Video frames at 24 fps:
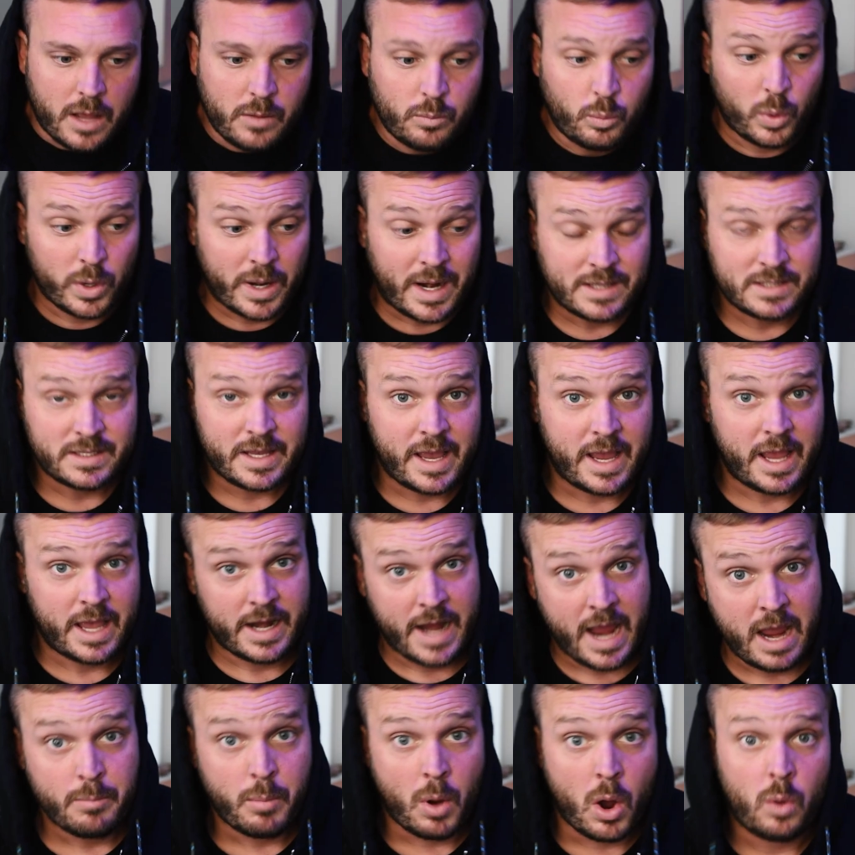When I say
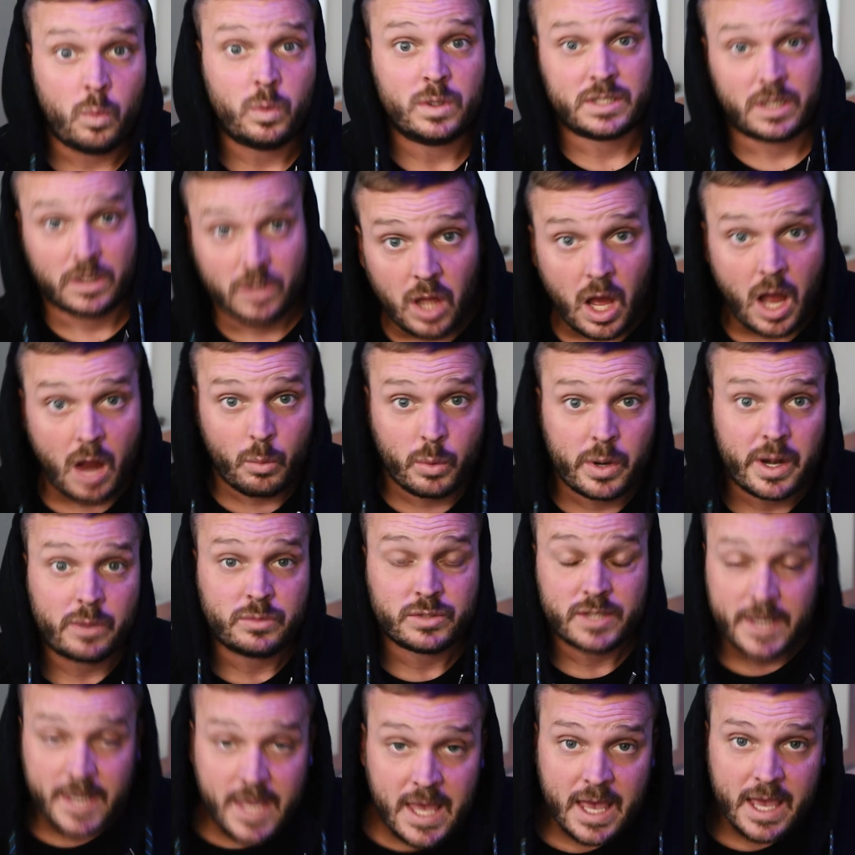an 8-ball was a lot when I
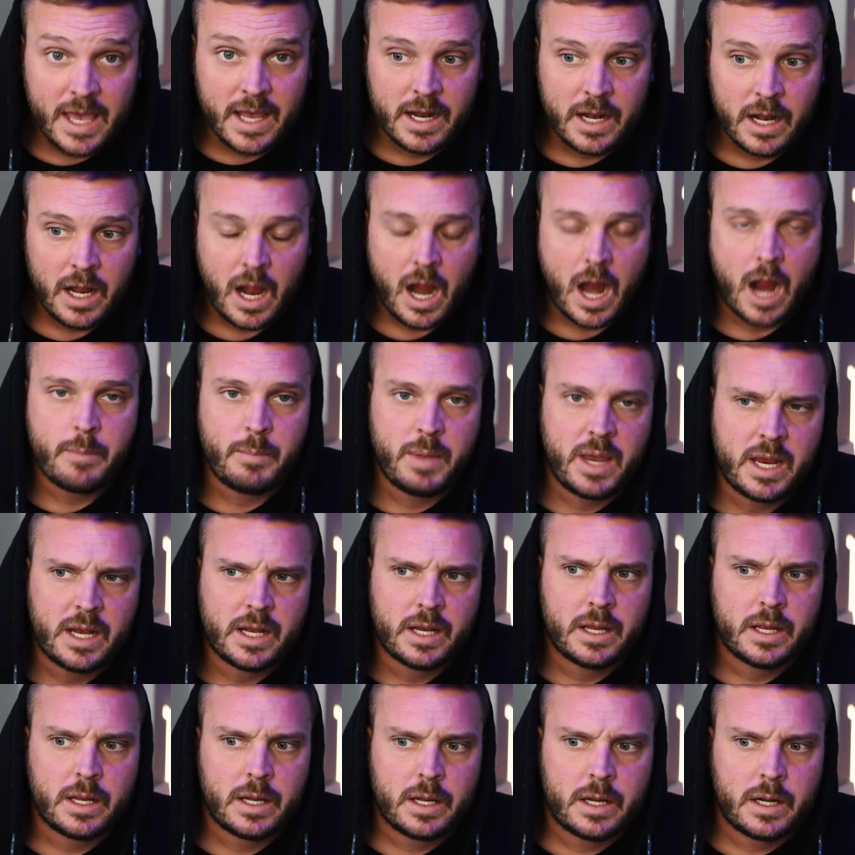was a kid, I
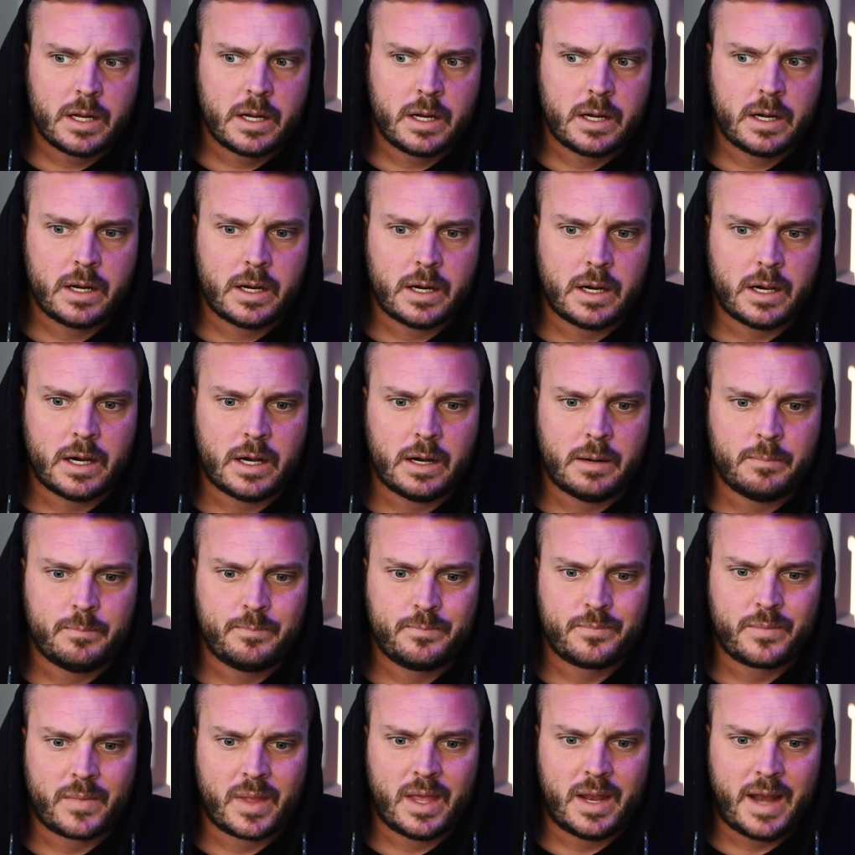mean an
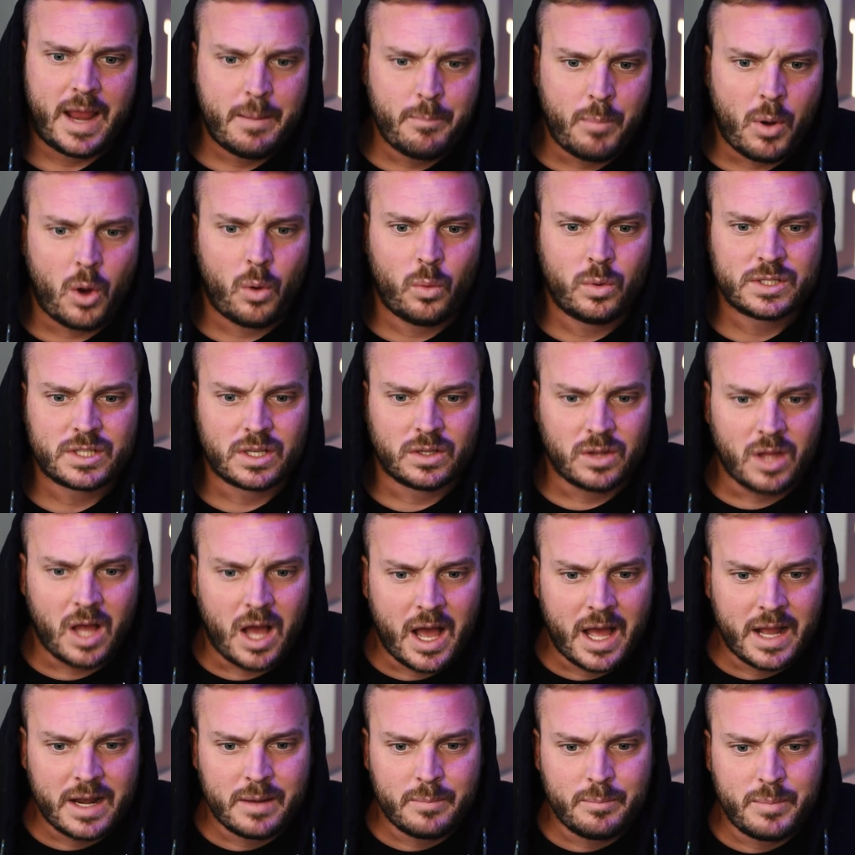8-ball was a
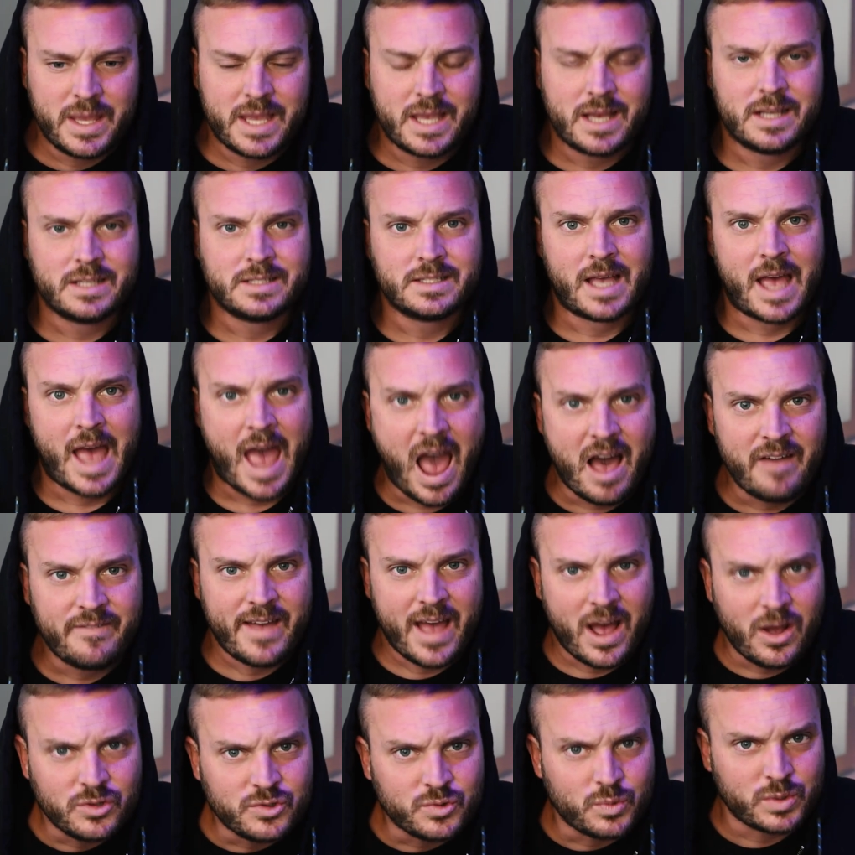lot because a half
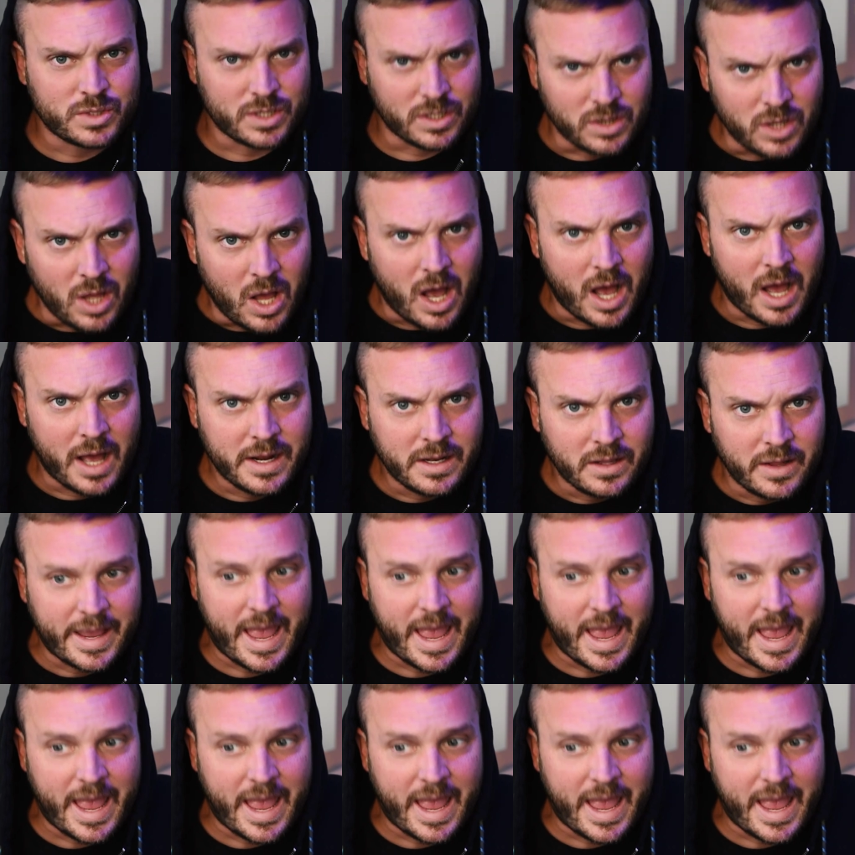ounce was a lot.